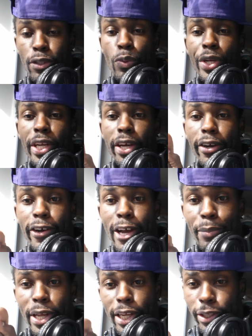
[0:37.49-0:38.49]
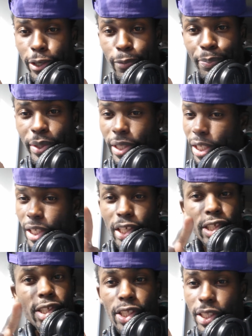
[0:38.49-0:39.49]
So when you grab that up,
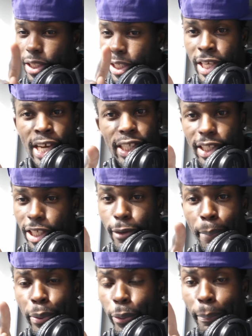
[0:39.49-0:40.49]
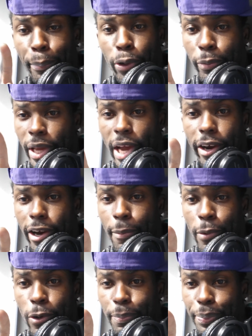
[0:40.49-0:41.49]
it's not your pum pum you
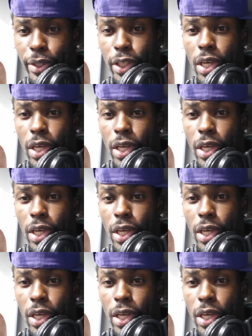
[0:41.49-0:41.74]
grab up.